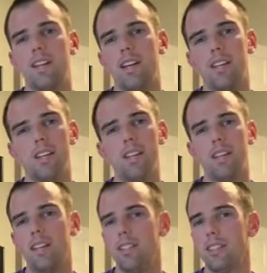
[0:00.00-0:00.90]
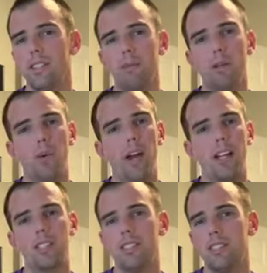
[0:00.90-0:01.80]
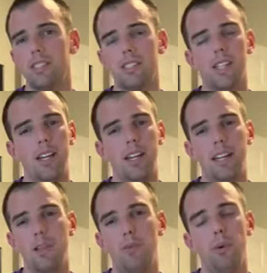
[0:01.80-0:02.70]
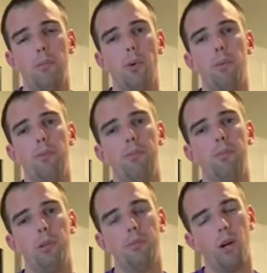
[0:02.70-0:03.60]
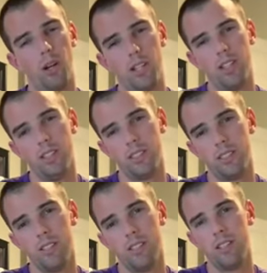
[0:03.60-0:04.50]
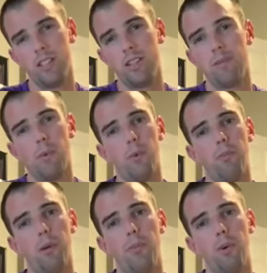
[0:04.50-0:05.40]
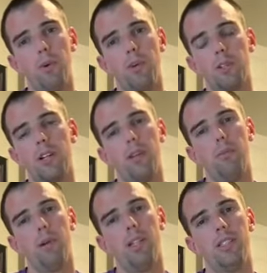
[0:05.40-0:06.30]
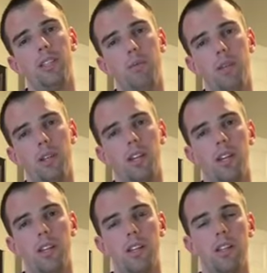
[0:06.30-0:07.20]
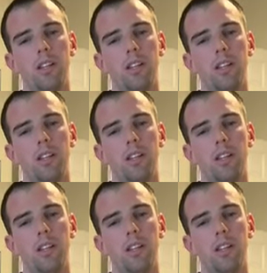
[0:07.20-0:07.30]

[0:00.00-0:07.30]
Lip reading: I think in some interactions, it's like even when both parties, both people are trying their best to communicate,